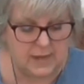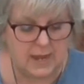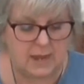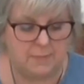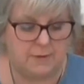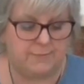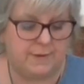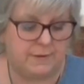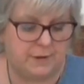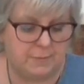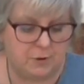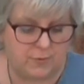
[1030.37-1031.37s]
I found
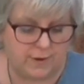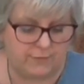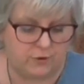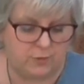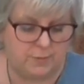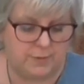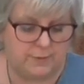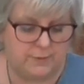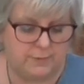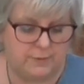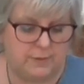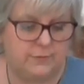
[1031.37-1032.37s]
it in my craft cupboard.
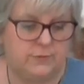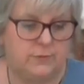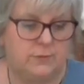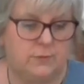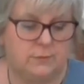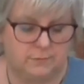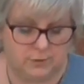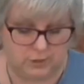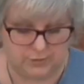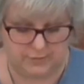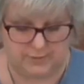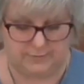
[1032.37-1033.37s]
I've still got
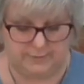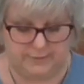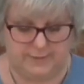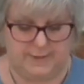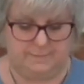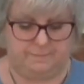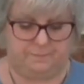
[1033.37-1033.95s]
glue guts on there.